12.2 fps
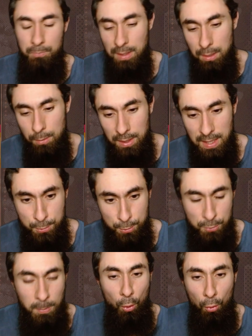But anyway, guys, those
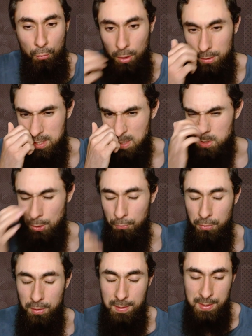are my overall tips.
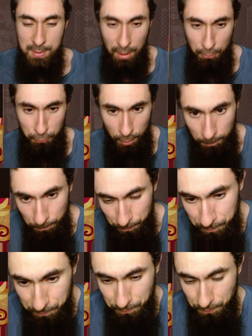Hopefully this is helpful.
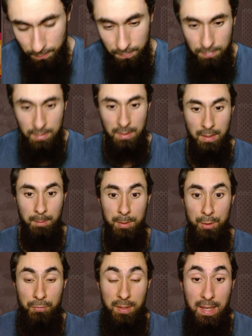Let me know
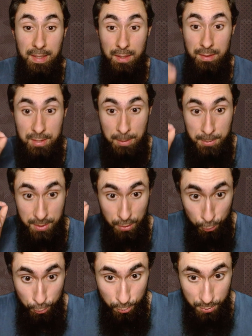if there are any other tips that
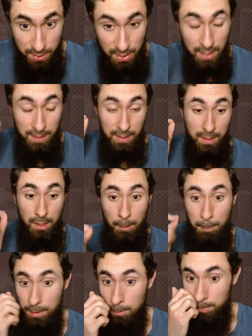you use that can help
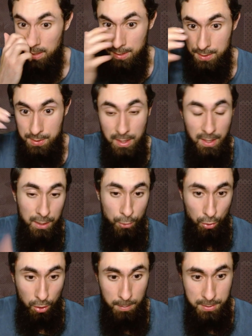other players in the
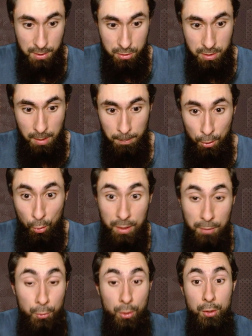comment section down below. And
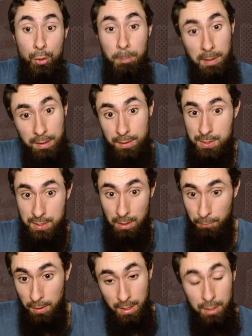if you're a new player
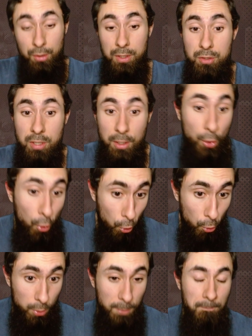yourself, you can share your
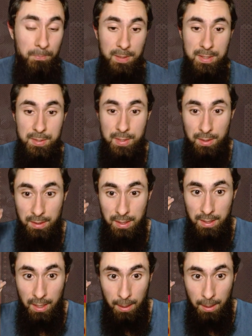own, basically,